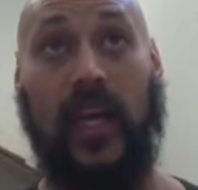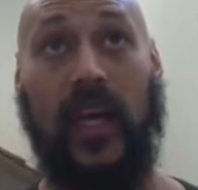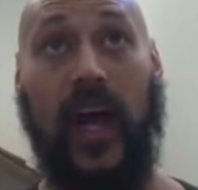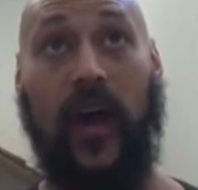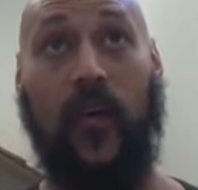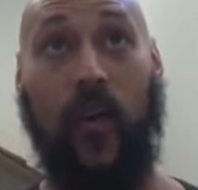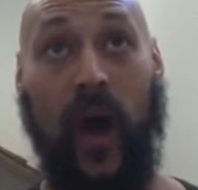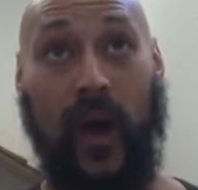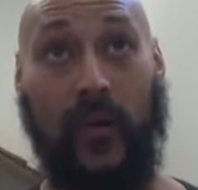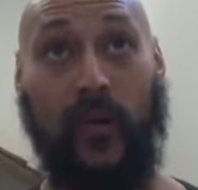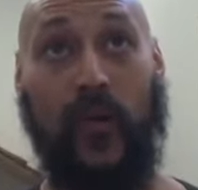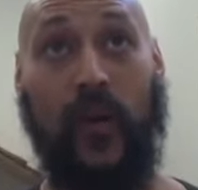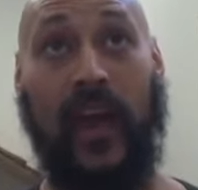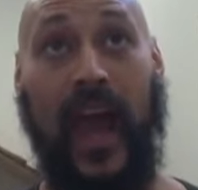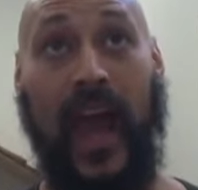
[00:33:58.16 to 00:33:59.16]
I want
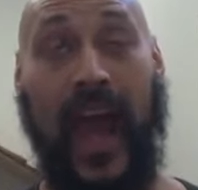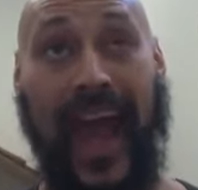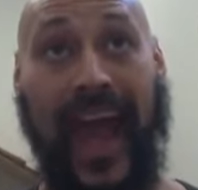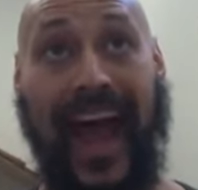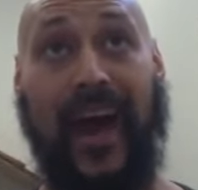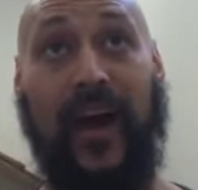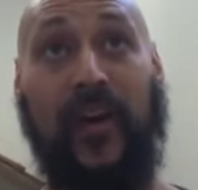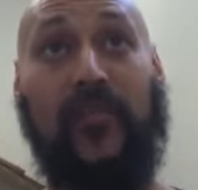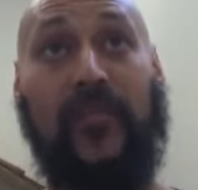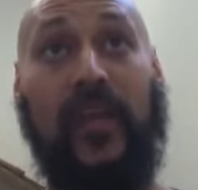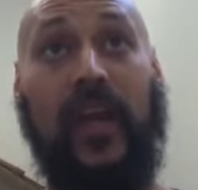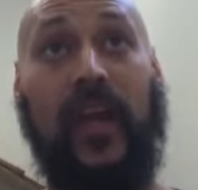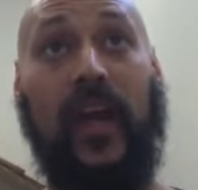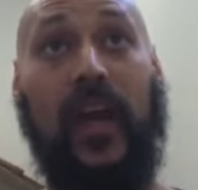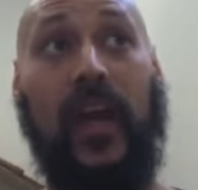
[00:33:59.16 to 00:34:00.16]
what I have.
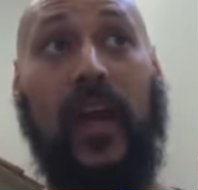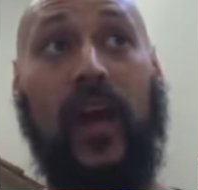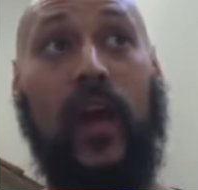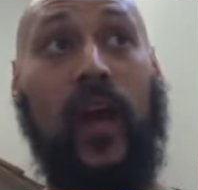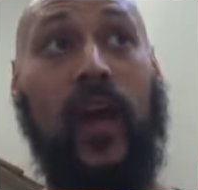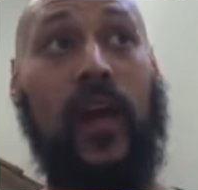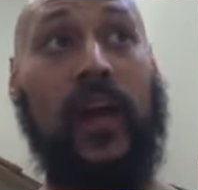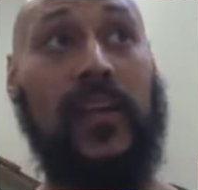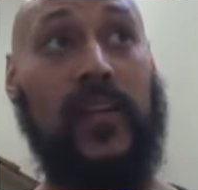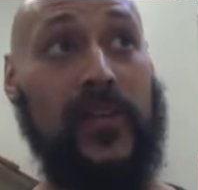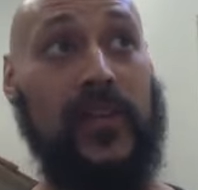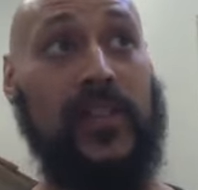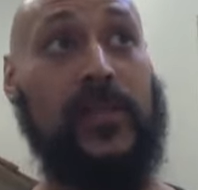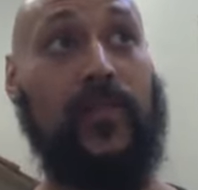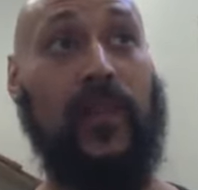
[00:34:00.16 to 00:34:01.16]
Can
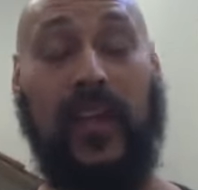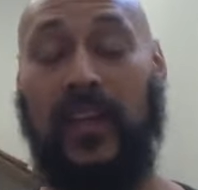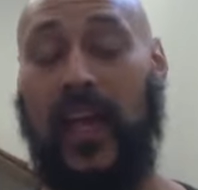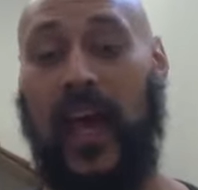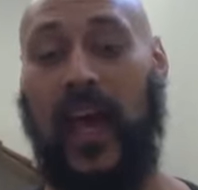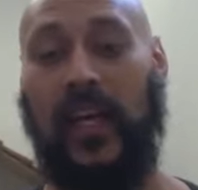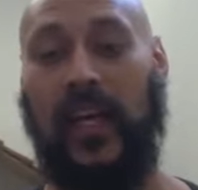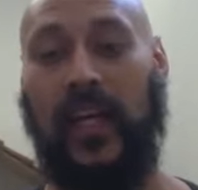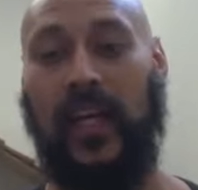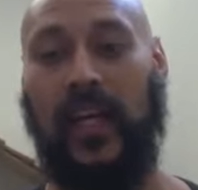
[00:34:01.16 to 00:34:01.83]
you explain that?